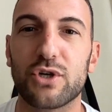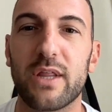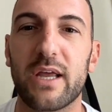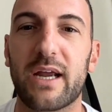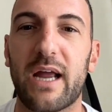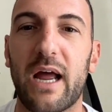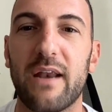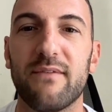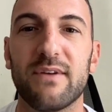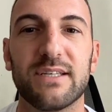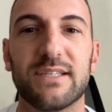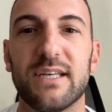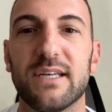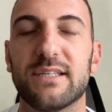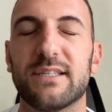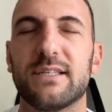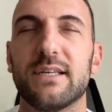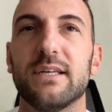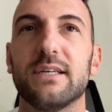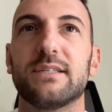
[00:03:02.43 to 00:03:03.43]
structure that kind of
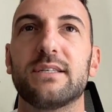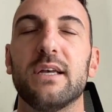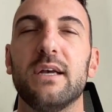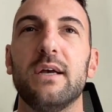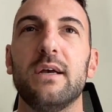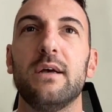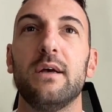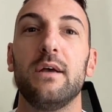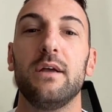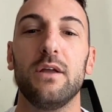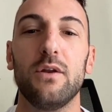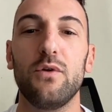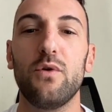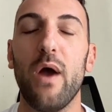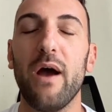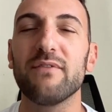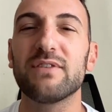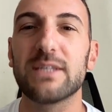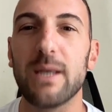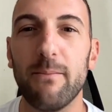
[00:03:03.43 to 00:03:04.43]
exists is, you know,
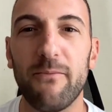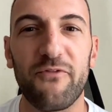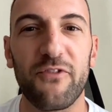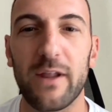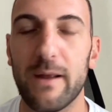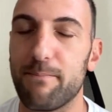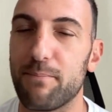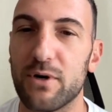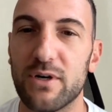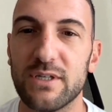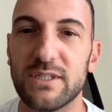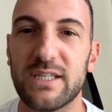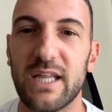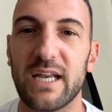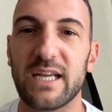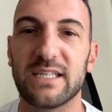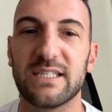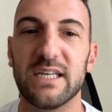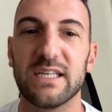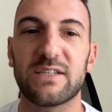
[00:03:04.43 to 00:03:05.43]
you have some flippers
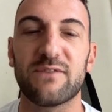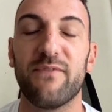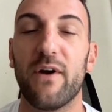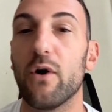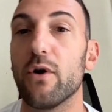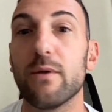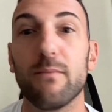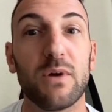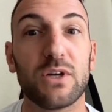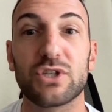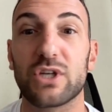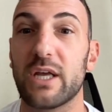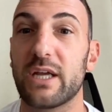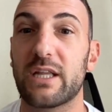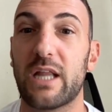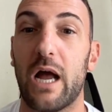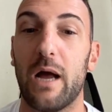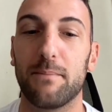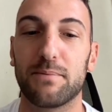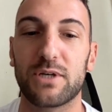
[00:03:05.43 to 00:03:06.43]
that exist very much
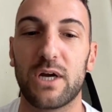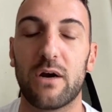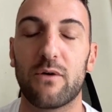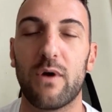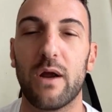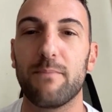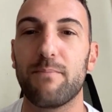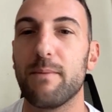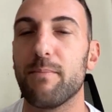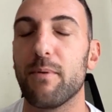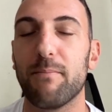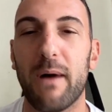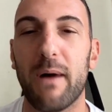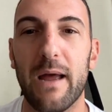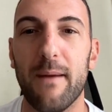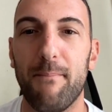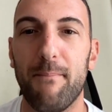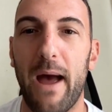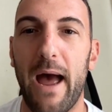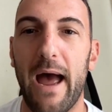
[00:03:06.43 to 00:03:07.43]
like Top Shot, right? People
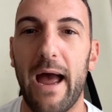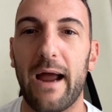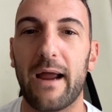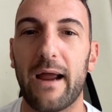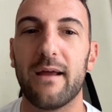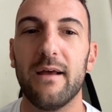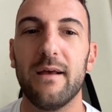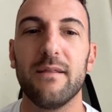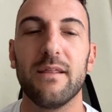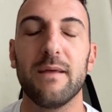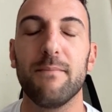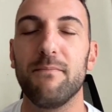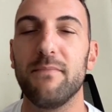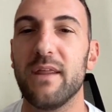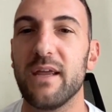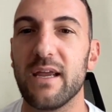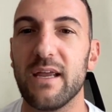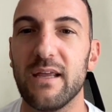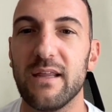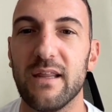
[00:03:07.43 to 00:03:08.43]
buy a pack.
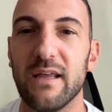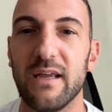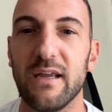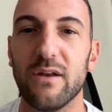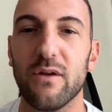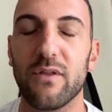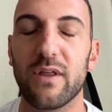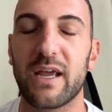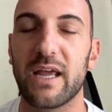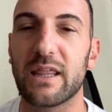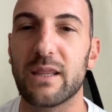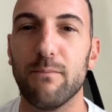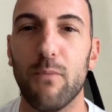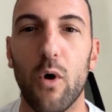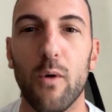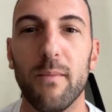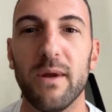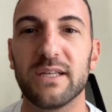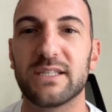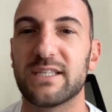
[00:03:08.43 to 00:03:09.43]
It, they, they, you know, they get the
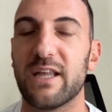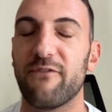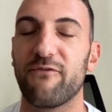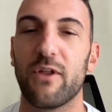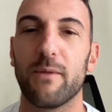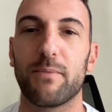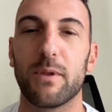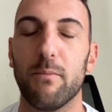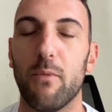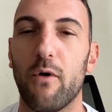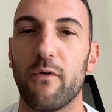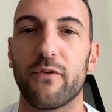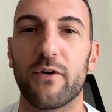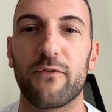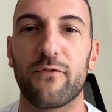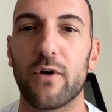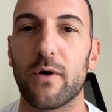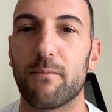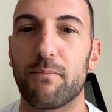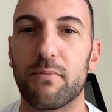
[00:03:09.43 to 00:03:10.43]
moments, they flip them
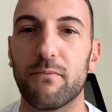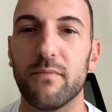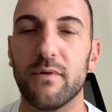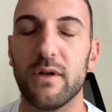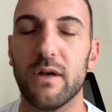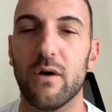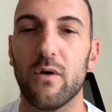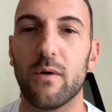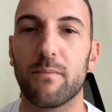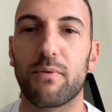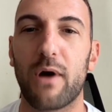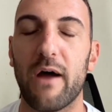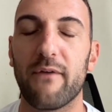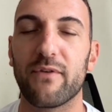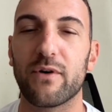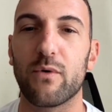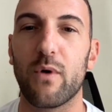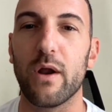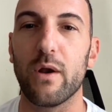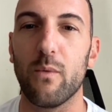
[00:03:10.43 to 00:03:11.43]
over for, you know, a
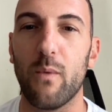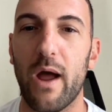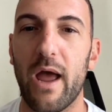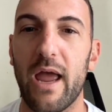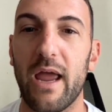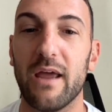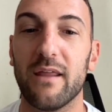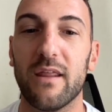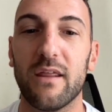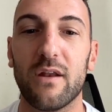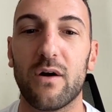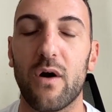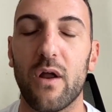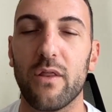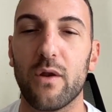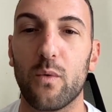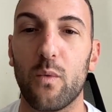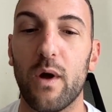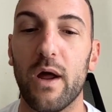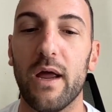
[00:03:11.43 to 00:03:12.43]
profit right away, and then they're
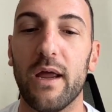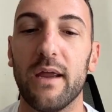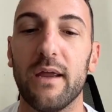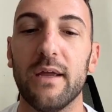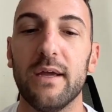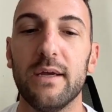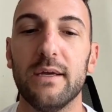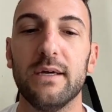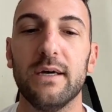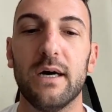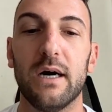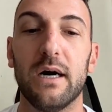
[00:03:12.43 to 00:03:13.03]
on their way.